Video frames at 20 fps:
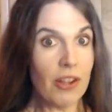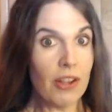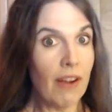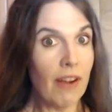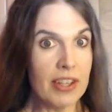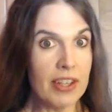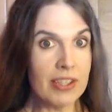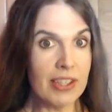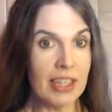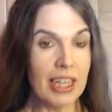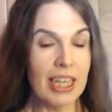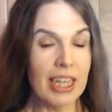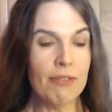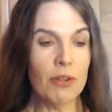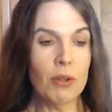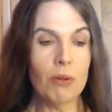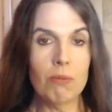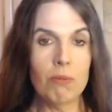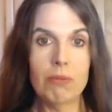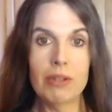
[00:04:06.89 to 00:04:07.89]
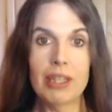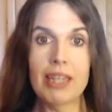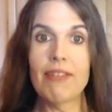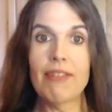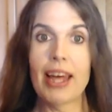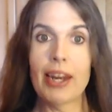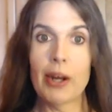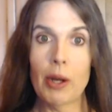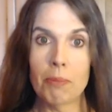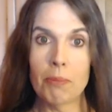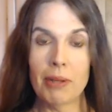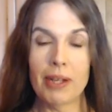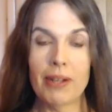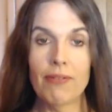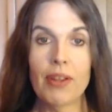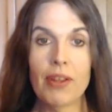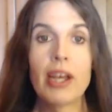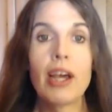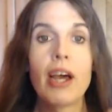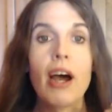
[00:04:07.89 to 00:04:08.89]
obviously, if you leave that
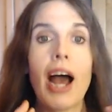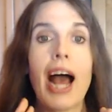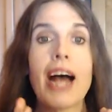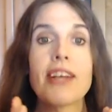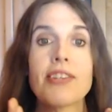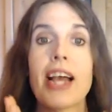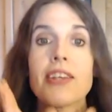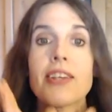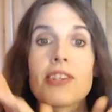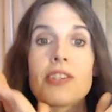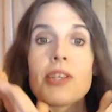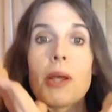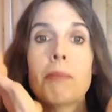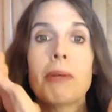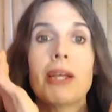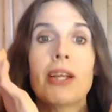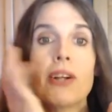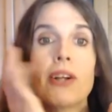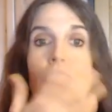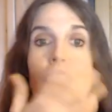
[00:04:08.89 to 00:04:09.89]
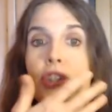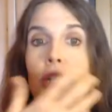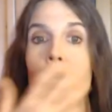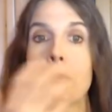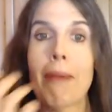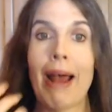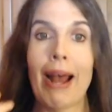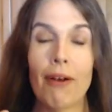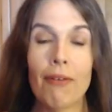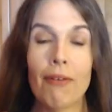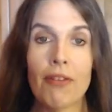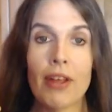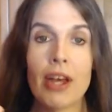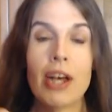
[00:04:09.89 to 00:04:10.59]
open, has access up here into your mouth.